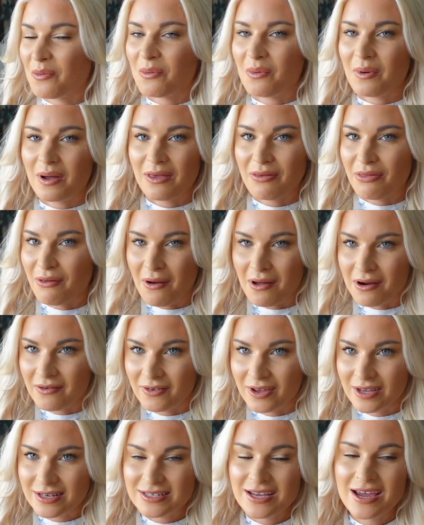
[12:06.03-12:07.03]
what you thought of
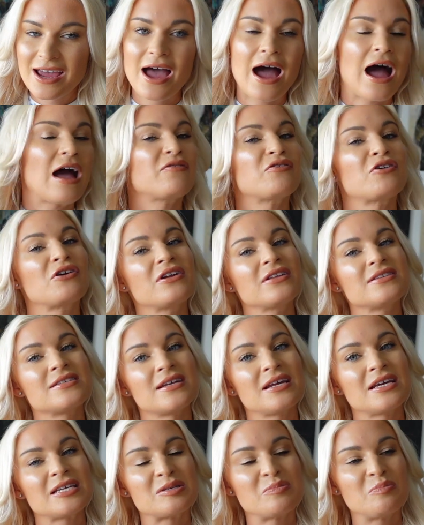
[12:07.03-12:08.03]
it. I've heard it's a
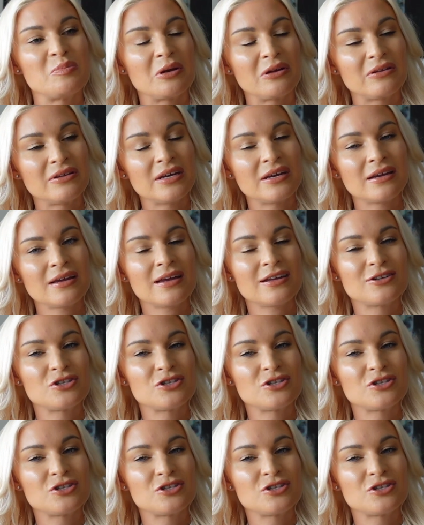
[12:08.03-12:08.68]
nice building.